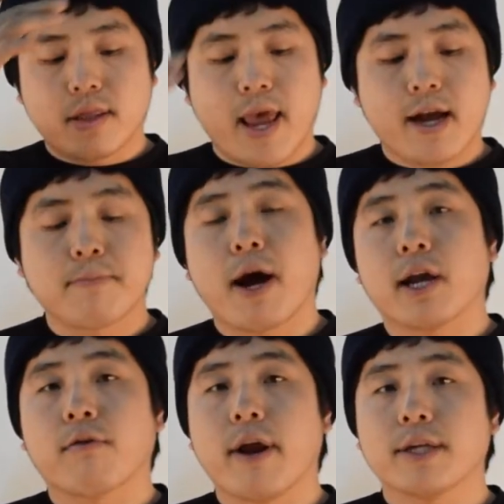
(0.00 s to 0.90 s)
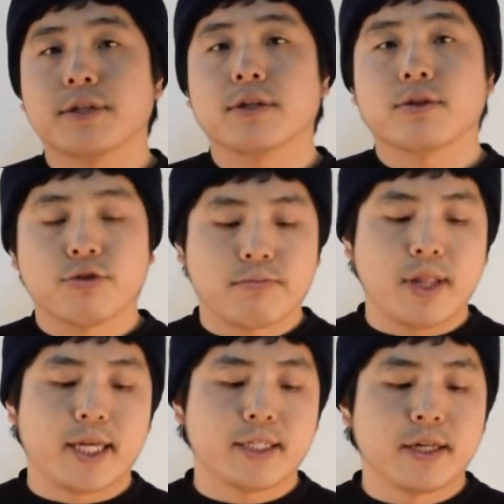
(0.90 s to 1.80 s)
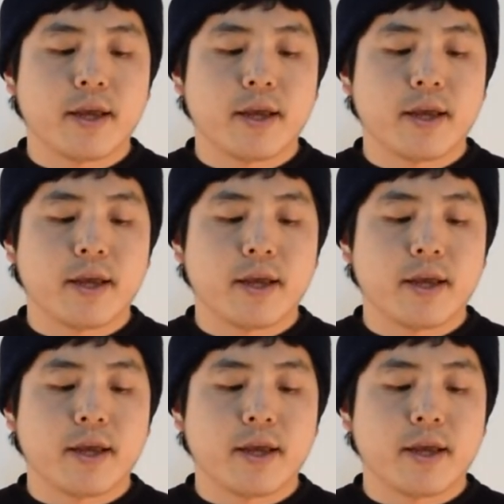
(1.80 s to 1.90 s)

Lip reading: tech migration took place.